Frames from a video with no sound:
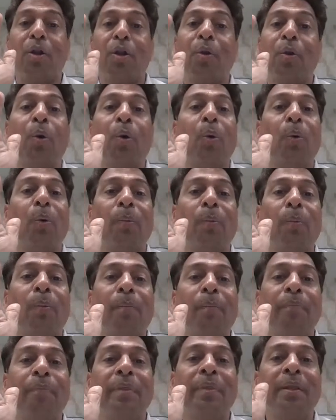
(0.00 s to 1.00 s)
no
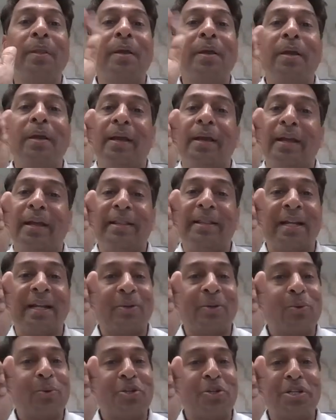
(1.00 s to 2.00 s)
in
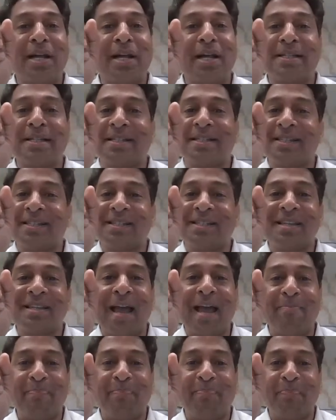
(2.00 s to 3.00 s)
that question answer
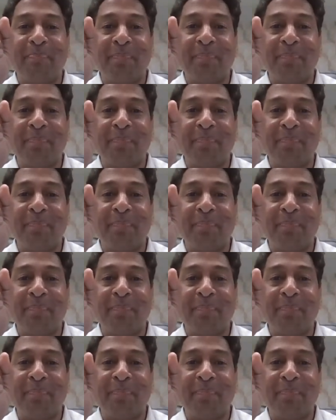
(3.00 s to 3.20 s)
step.